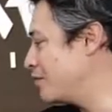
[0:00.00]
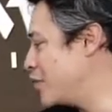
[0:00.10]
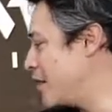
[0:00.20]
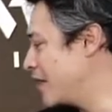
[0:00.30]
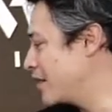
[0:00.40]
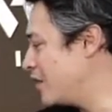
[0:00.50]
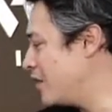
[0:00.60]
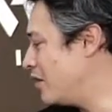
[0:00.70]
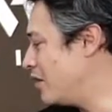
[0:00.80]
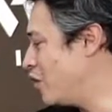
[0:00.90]
bring
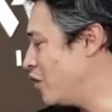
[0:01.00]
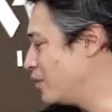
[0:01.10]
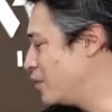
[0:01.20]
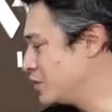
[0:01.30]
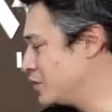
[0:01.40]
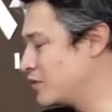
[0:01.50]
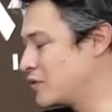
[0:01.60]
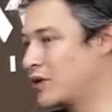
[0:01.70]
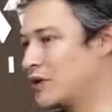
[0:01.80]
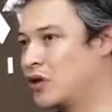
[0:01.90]
all buttons
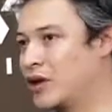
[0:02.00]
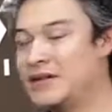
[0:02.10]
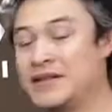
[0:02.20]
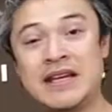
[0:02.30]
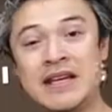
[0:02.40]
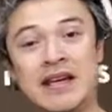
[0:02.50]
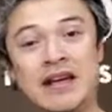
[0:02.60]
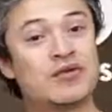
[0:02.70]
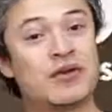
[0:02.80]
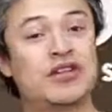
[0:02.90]
that you can see
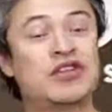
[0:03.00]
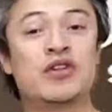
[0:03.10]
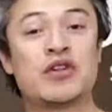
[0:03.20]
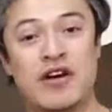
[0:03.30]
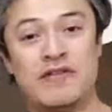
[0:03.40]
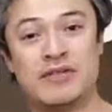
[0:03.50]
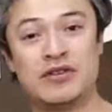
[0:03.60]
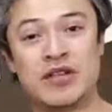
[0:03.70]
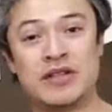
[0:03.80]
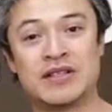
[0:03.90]
in traditional coffee
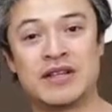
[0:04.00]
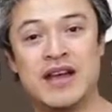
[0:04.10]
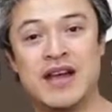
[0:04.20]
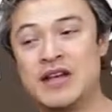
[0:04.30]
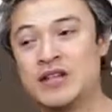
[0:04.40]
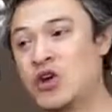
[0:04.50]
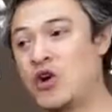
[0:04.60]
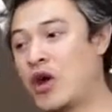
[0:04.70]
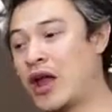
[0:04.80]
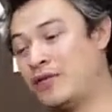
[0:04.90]
machines.
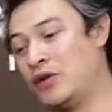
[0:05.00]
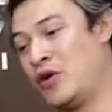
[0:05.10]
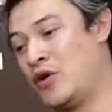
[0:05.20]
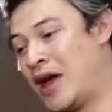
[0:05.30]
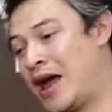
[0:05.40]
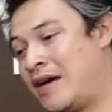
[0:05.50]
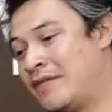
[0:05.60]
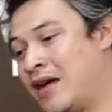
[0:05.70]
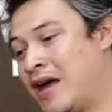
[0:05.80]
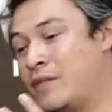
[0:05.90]
So if you have
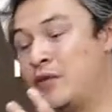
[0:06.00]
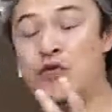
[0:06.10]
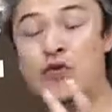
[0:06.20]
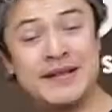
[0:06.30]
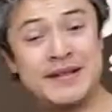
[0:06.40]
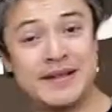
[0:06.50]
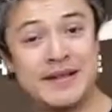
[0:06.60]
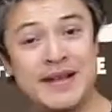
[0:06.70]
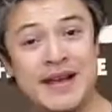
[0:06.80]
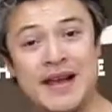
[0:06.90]

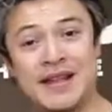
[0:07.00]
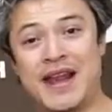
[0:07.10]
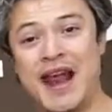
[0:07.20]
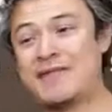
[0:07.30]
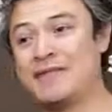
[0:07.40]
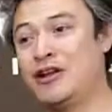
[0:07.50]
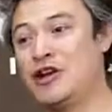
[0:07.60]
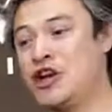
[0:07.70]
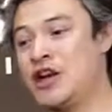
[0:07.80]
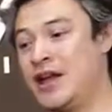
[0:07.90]
baristas that have
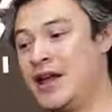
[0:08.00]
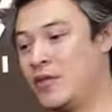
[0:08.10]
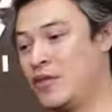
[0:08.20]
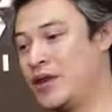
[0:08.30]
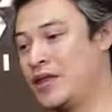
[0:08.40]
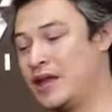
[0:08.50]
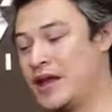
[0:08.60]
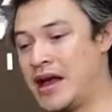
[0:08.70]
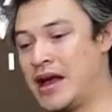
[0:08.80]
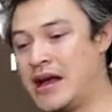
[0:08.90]
learned with
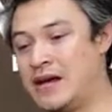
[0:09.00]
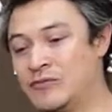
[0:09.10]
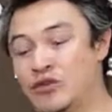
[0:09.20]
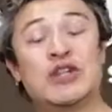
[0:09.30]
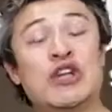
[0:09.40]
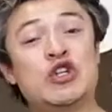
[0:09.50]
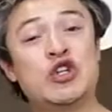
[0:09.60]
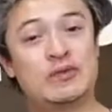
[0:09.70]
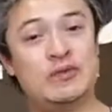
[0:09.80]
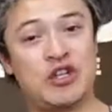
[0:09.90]

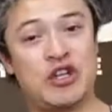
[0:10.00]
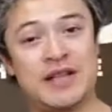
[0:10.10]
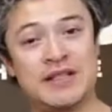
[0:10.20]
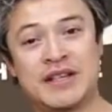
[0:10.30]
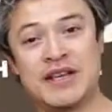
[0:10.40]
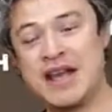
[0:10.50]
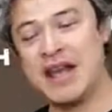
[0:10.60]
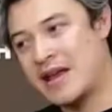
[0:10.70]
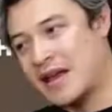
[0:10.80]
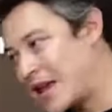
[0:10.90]
traditional machines,
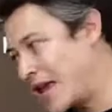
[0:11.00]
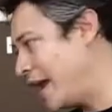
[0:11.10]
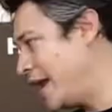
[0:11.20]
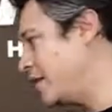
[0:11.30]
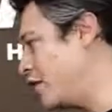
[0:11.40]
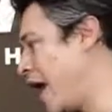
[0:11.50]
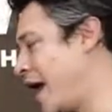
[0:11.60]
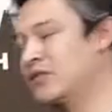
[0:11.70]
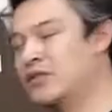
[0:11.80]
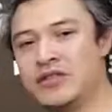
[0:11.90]
getting their
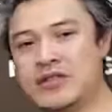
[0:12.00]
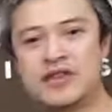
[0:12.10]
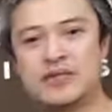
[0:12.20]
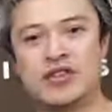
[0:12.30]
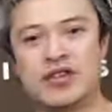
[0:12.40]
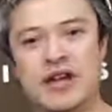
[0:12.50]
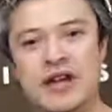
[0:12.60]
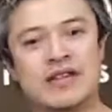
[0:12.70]
hands onto this machine